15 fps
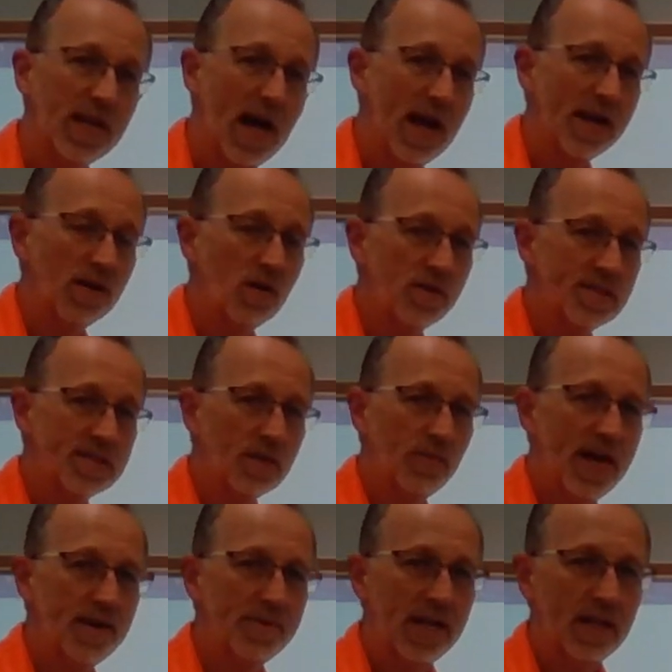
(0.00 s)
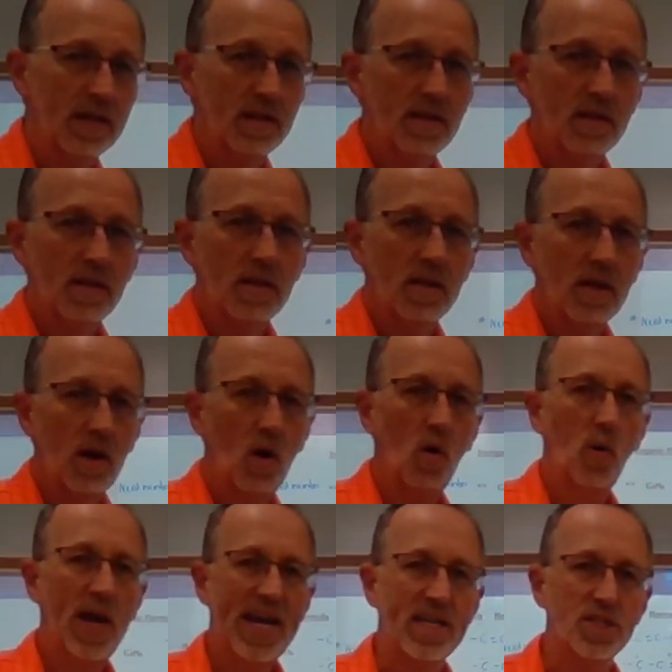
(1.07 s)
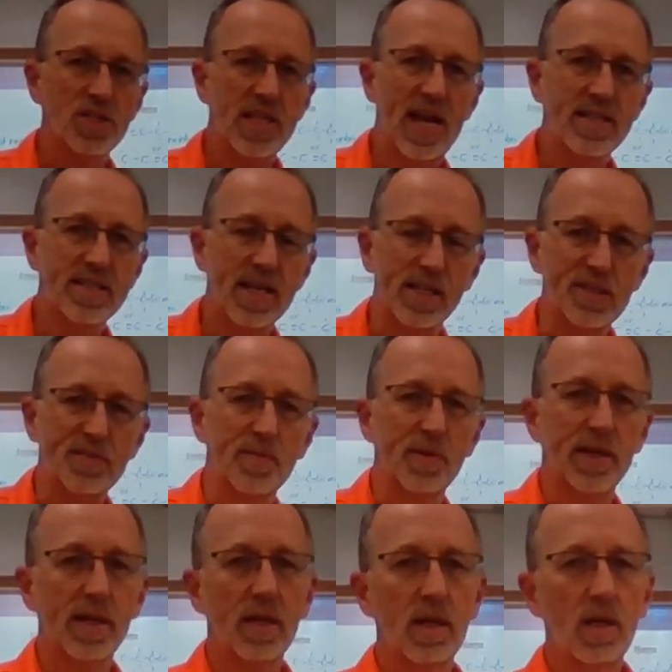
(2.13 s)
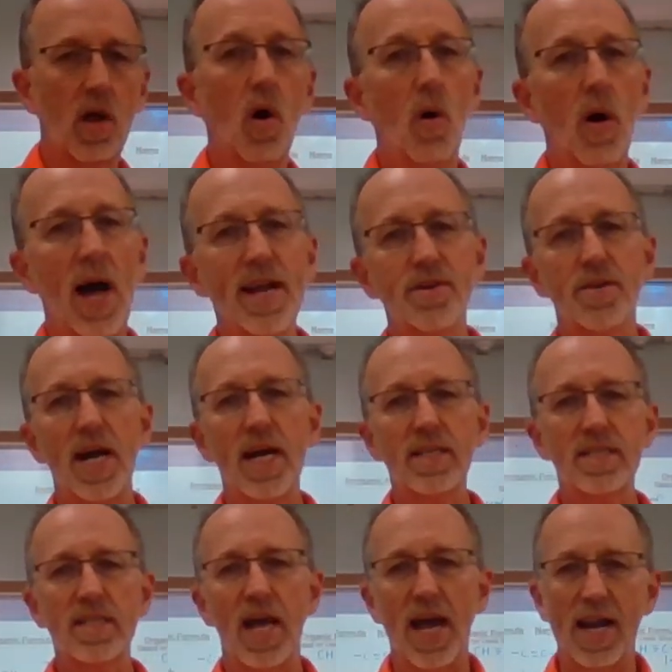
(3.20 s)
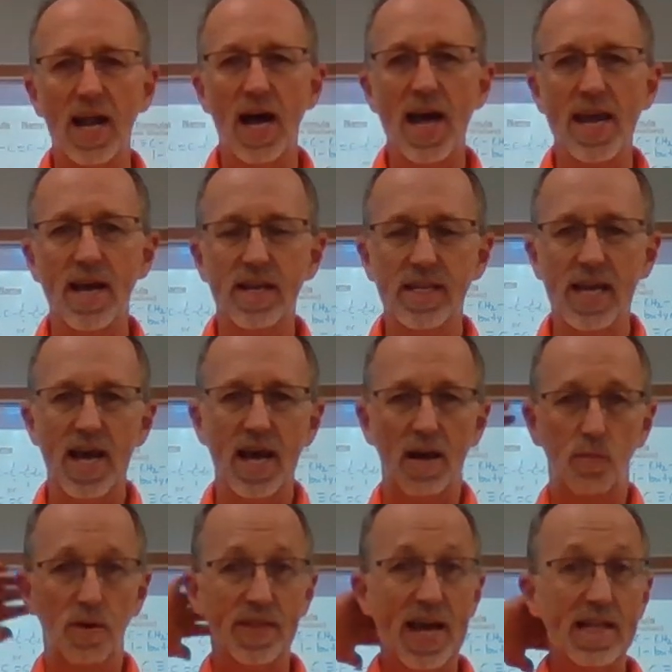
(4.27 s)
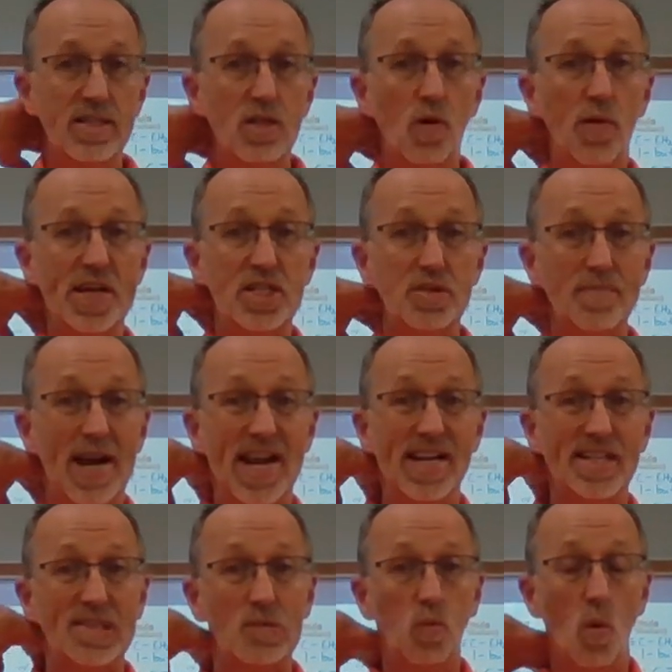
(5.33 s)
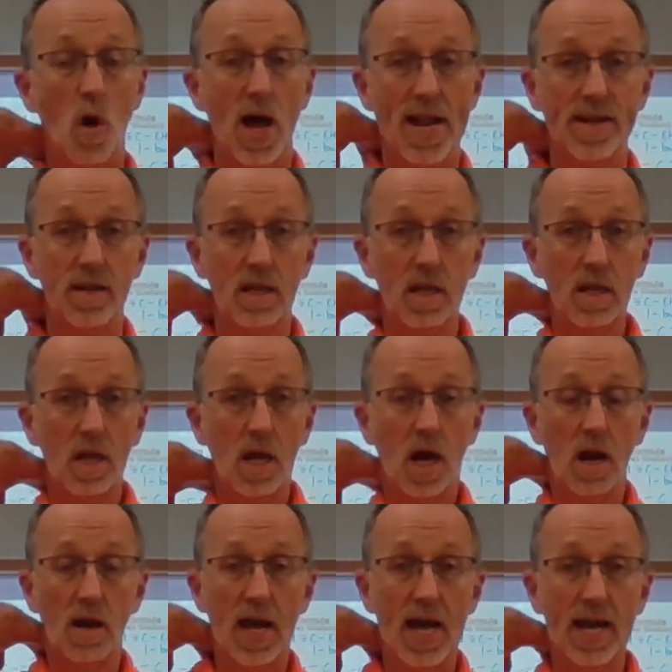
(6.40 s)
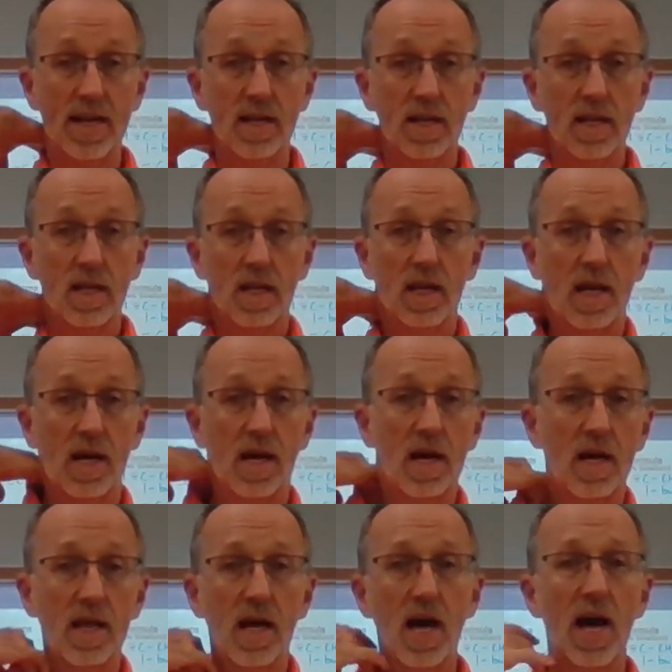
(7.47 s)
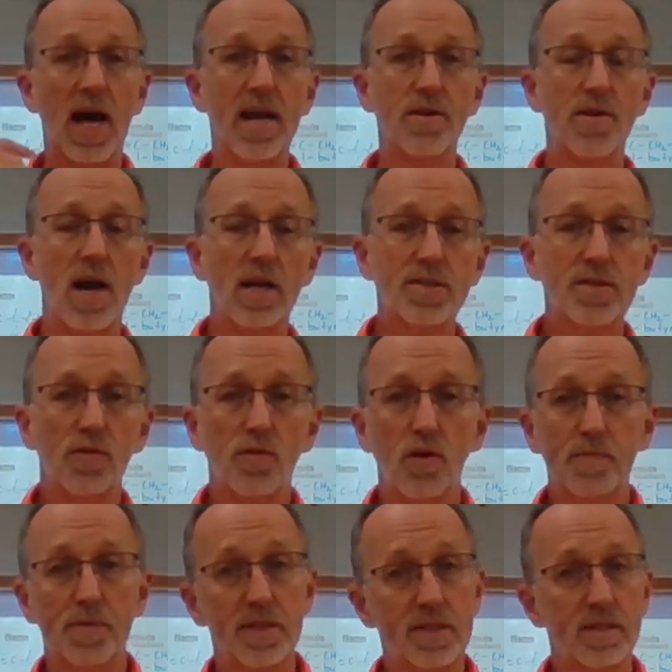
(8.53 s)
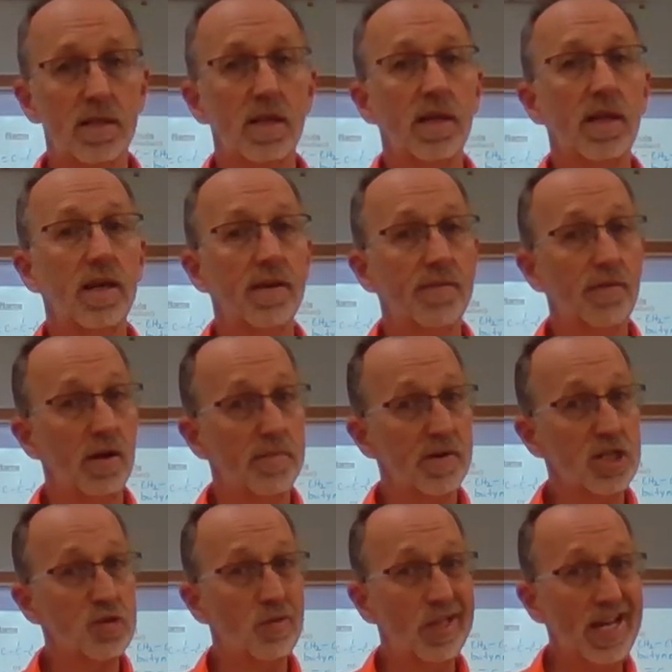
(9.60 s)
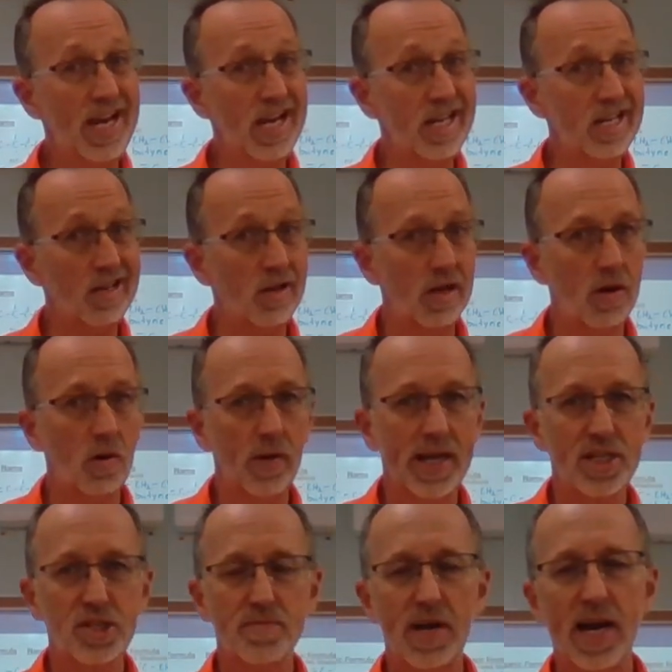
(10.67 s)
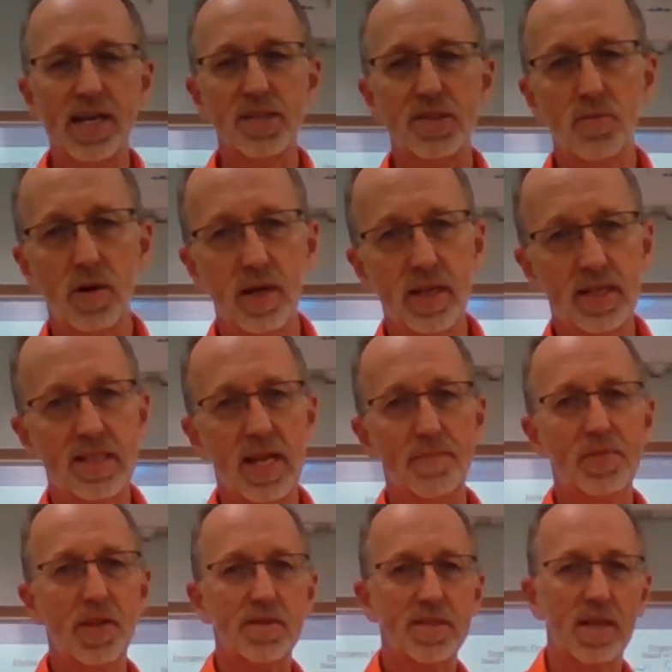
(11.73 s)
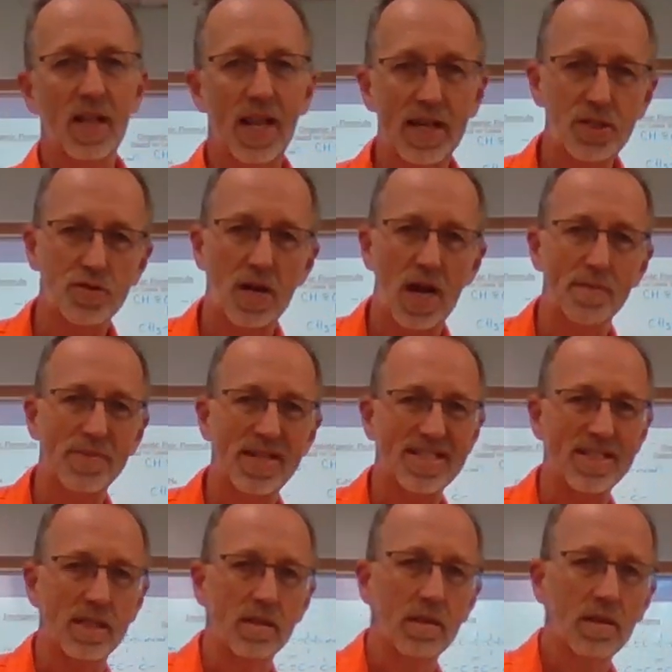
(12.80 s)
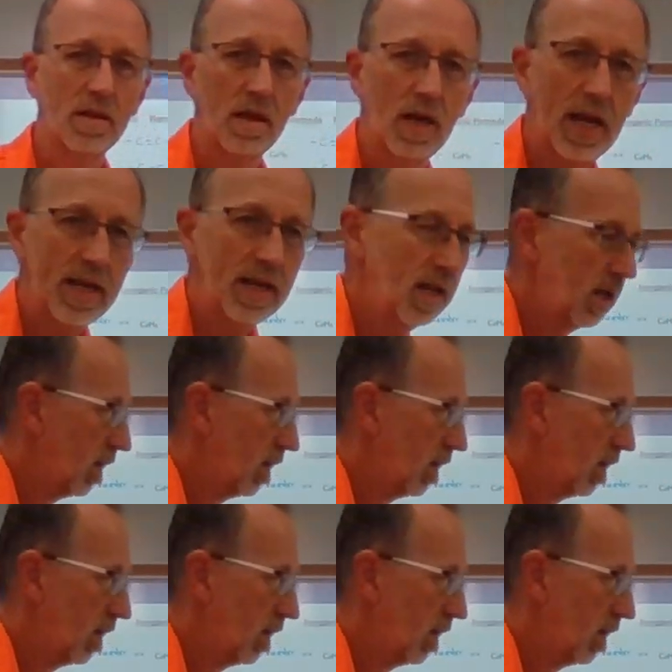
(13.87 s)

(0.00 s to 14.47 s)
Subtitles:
Now I know you say, wait a minute, OH, that sounds familiar. Oh, hydroxide ion. Yeah, well, that's OH minus 1. All right. A hydroxyl group is very much related to OH minus 1, except there's an electron missing. All right.